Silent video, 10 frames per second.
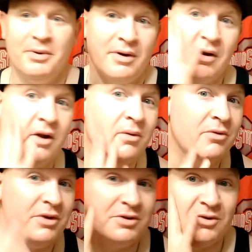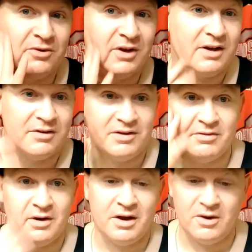Great residual slickness even
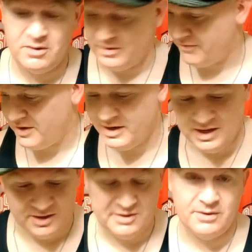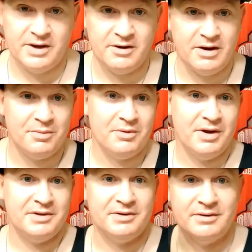now. If I needed to, I could grab the
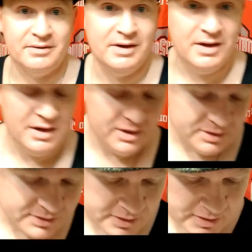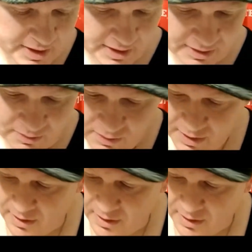razor and start hacking away.